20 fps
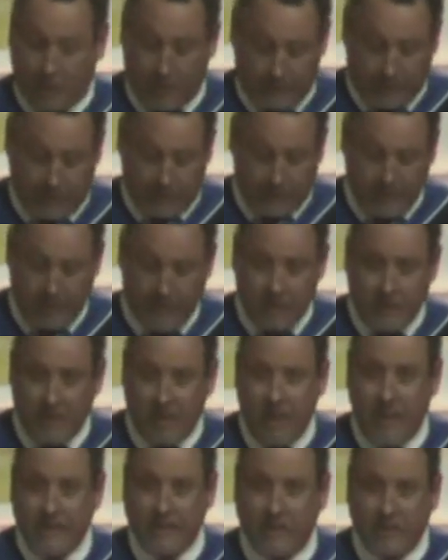over,
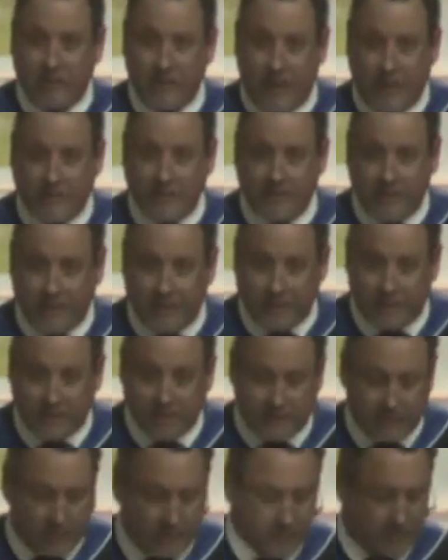and
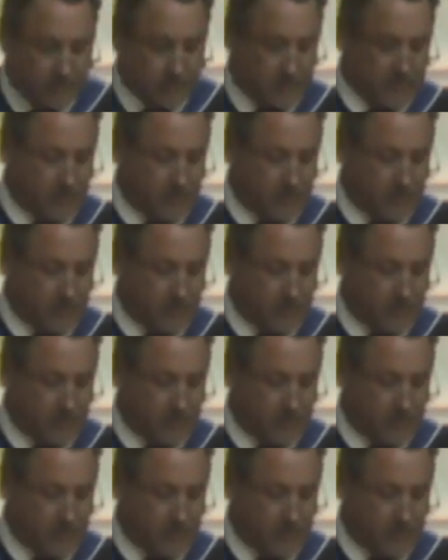congratulations.